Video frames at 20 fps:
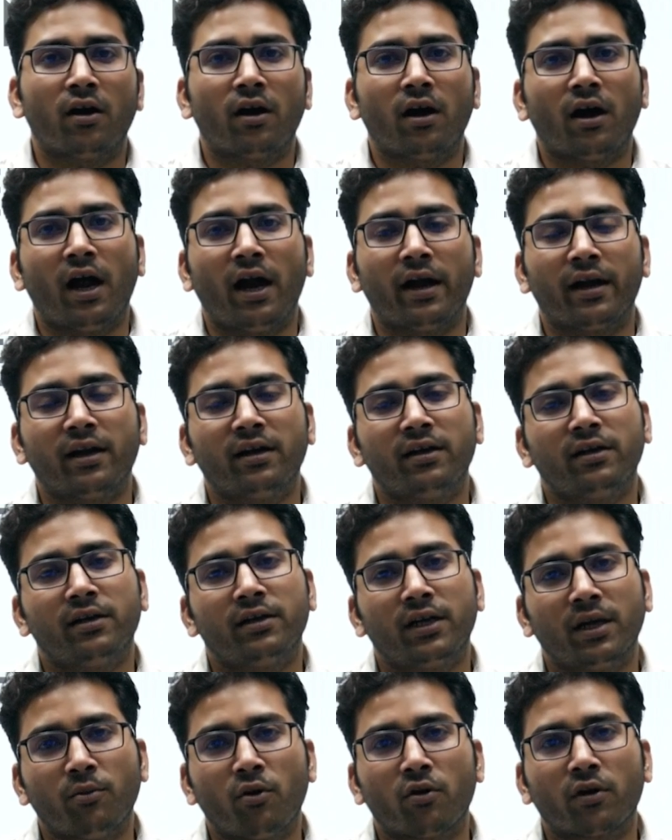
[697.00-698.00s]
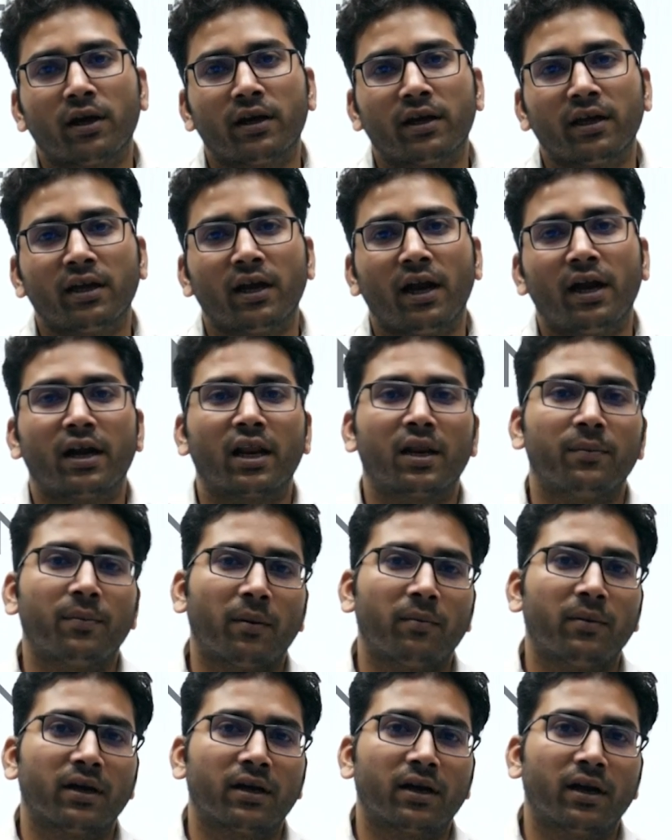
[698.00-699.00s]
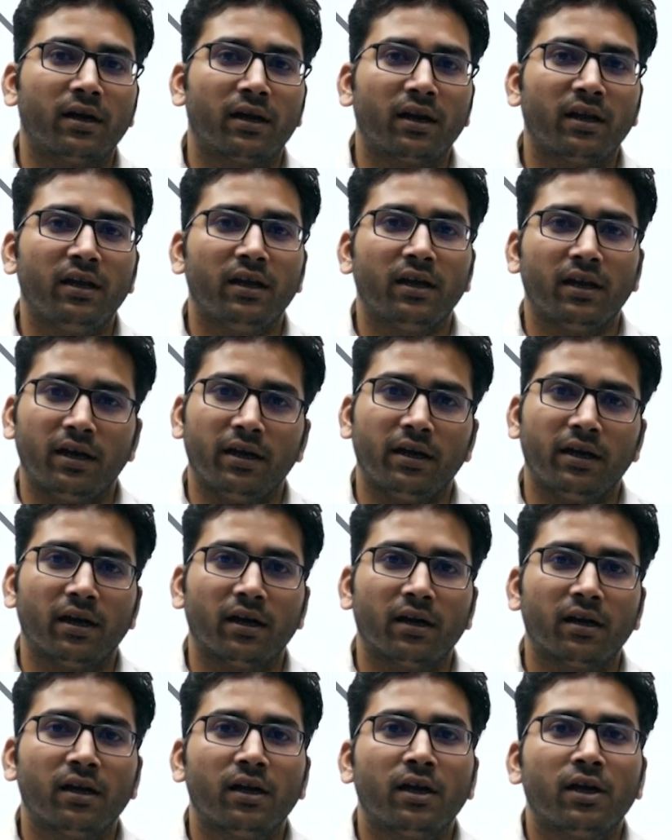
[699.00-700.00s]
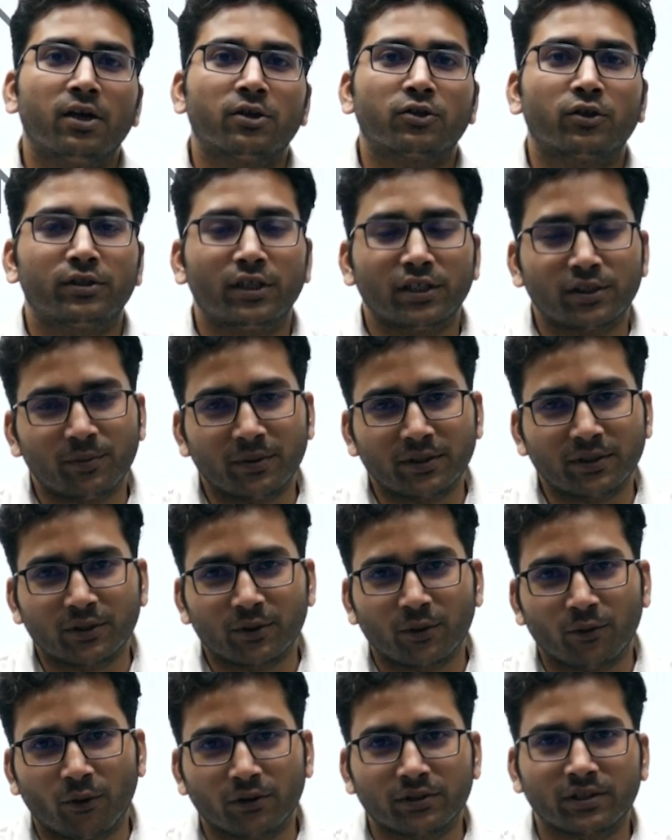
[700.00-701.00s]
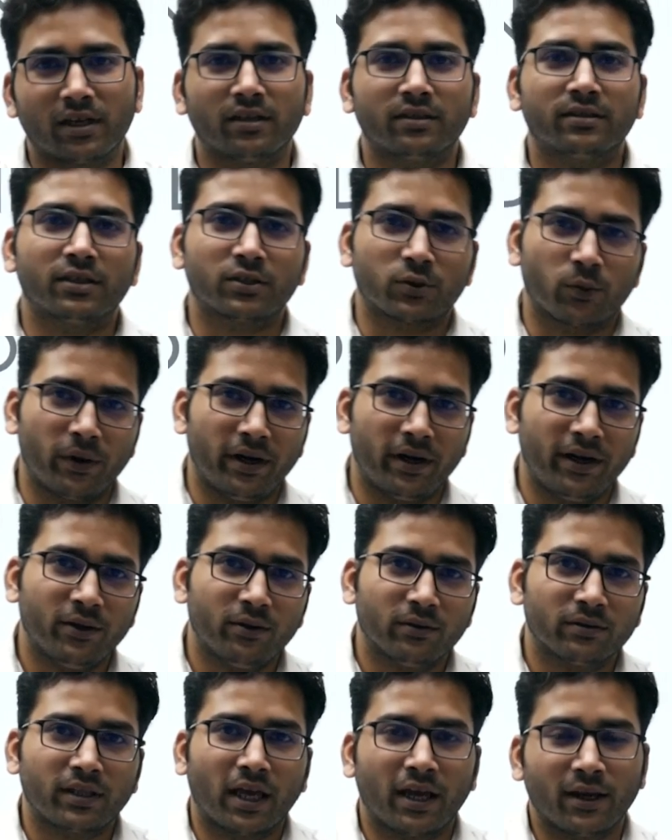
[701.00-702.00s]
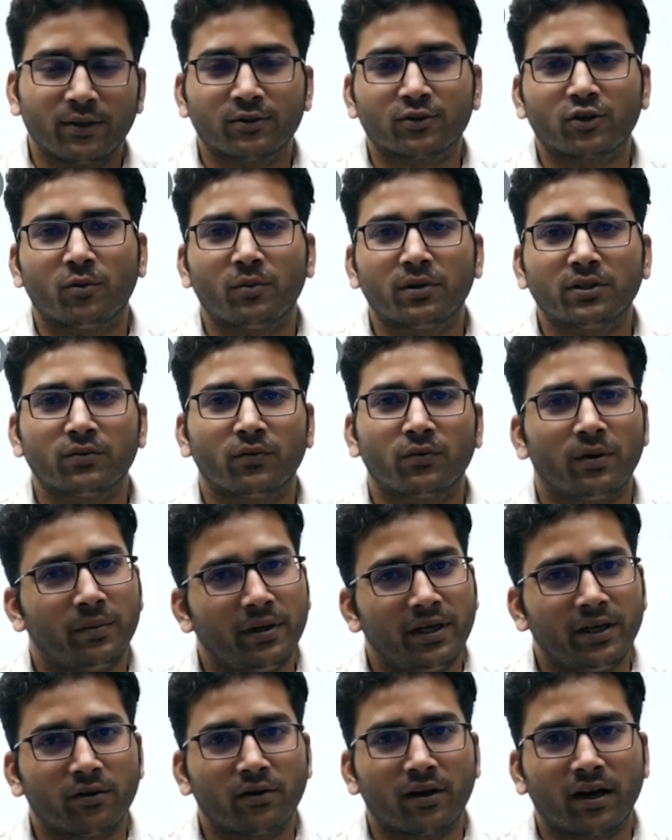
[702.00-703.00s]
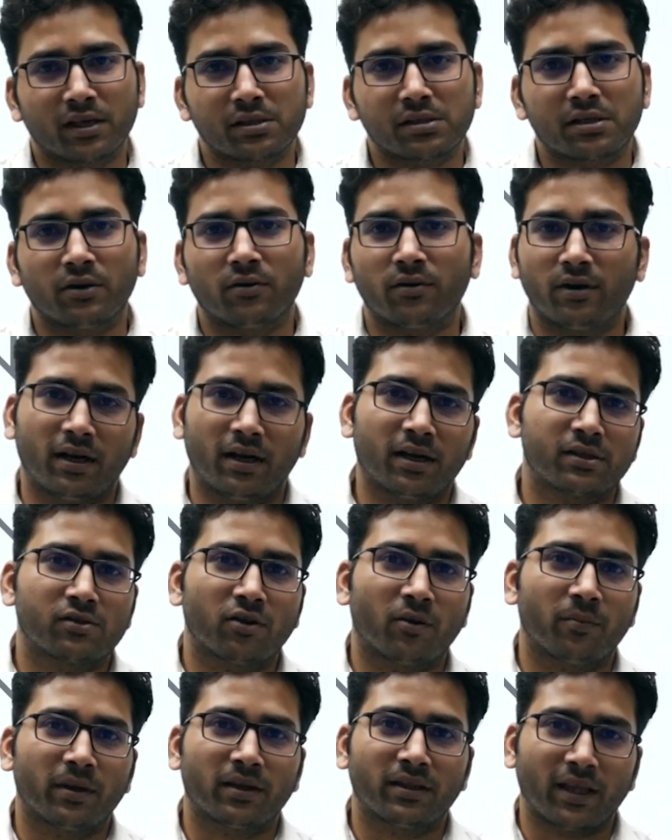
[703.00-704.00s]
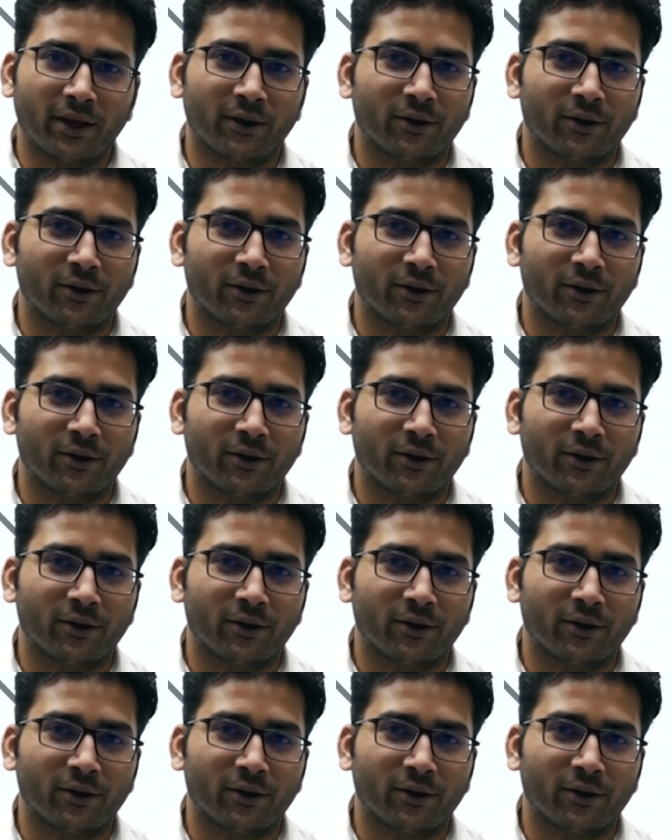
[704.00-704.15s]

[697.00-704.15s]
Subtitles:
and a democratic and republic country in India. So this much was in this video. Thank you so much. We'll meet on the next day on the next topic. Thank